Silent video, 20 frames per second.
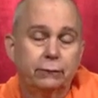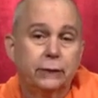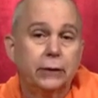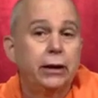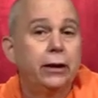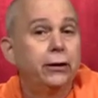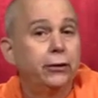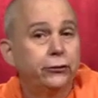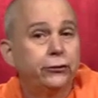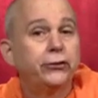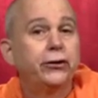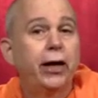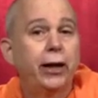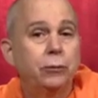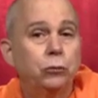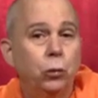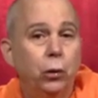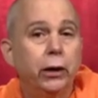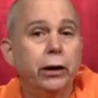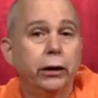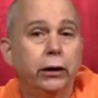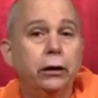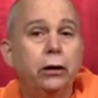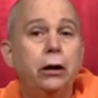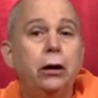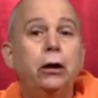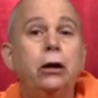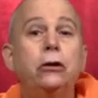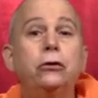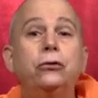In the same way,
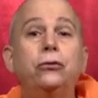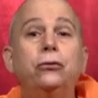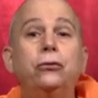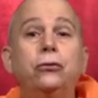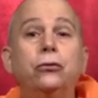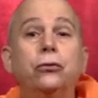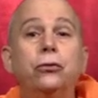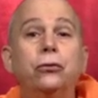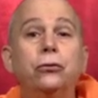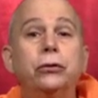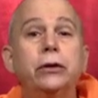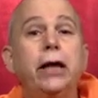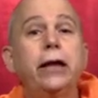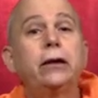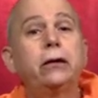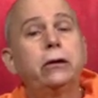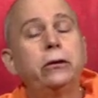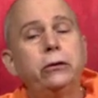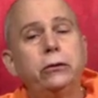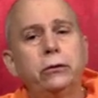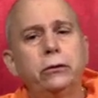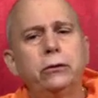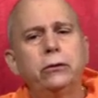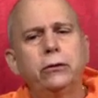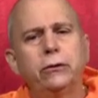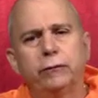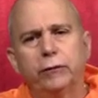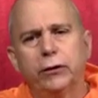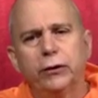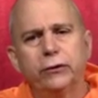to create the
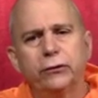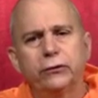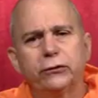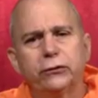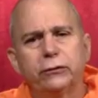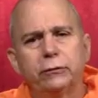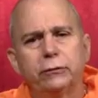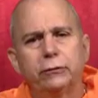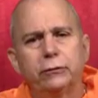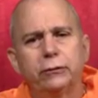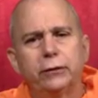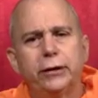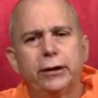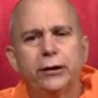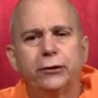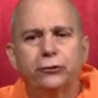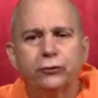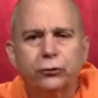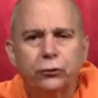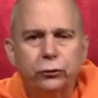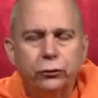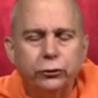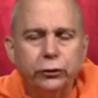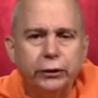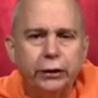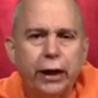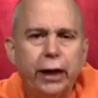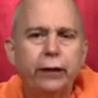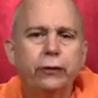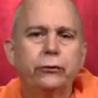universe, its
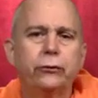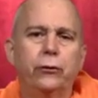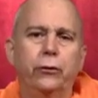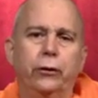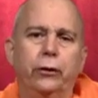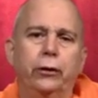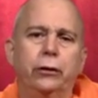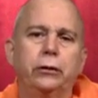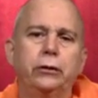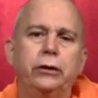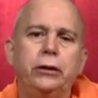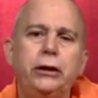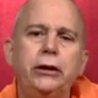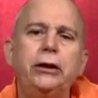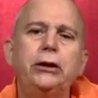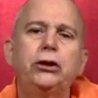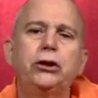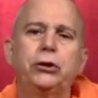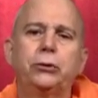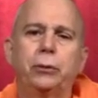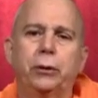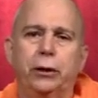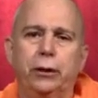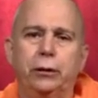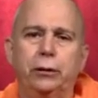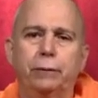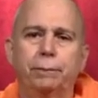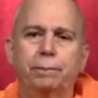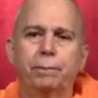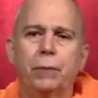creator, Ishvara,
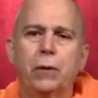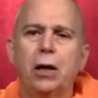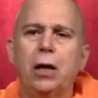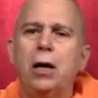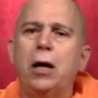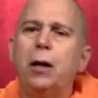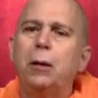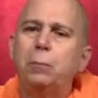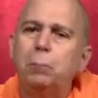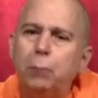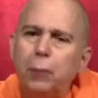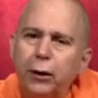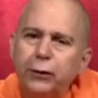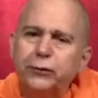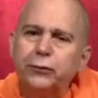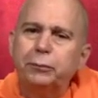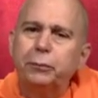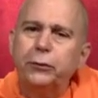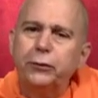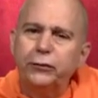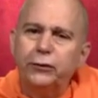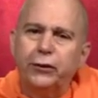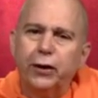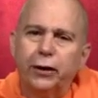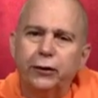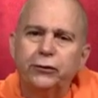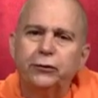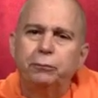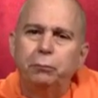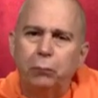must
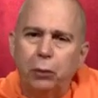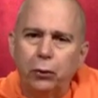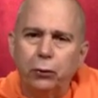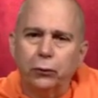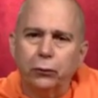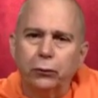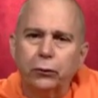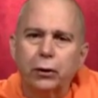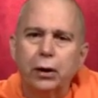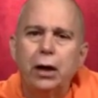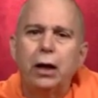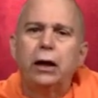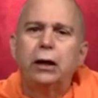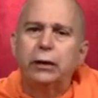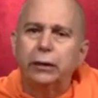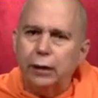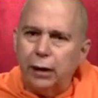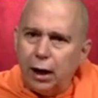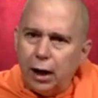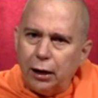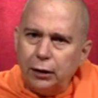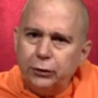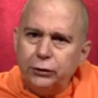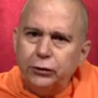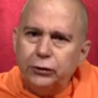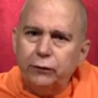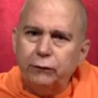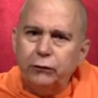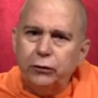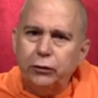possess both
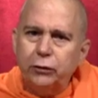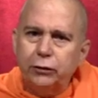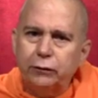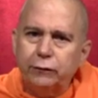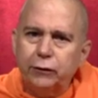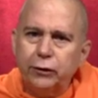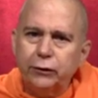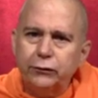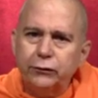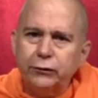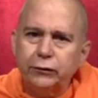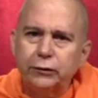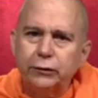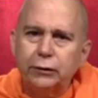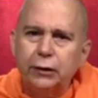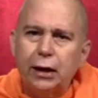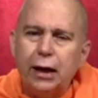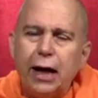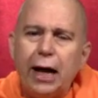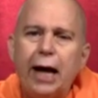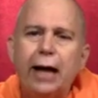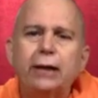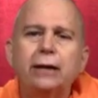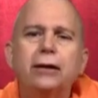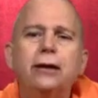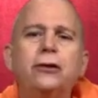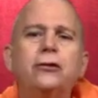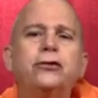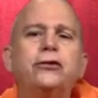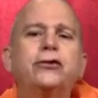knowledge of the universe and
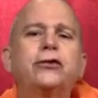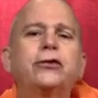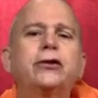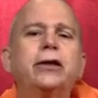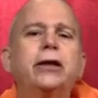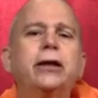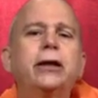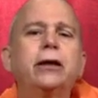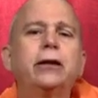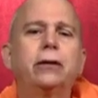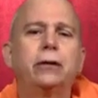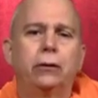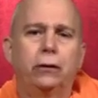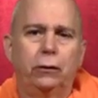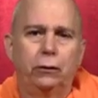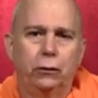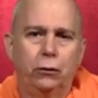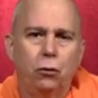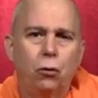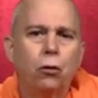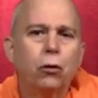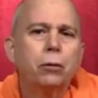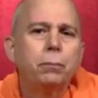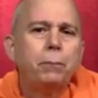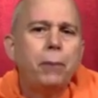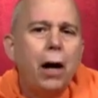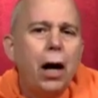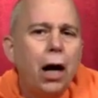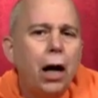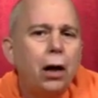the skill or
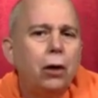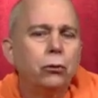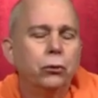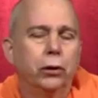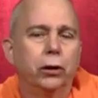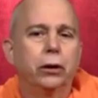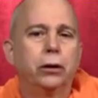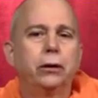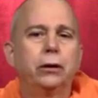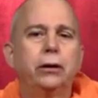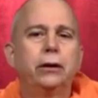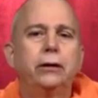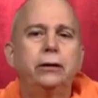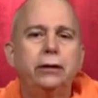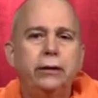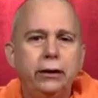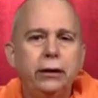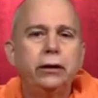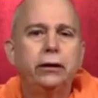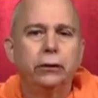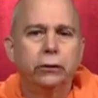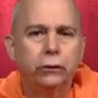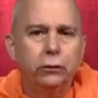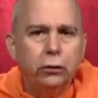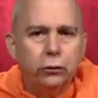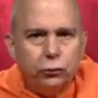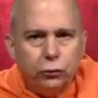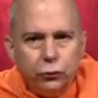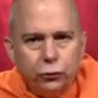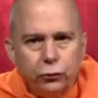power needed
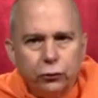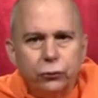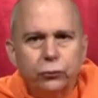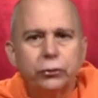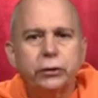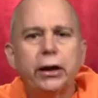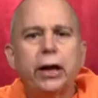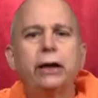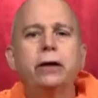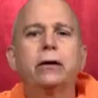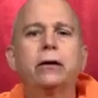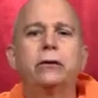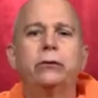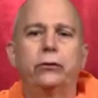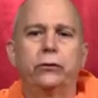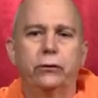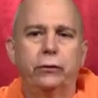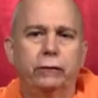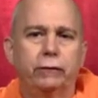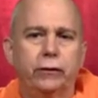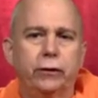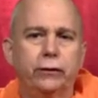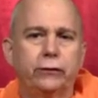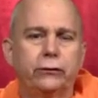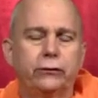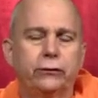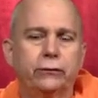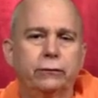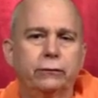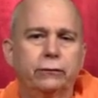to create the
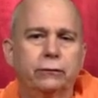universe.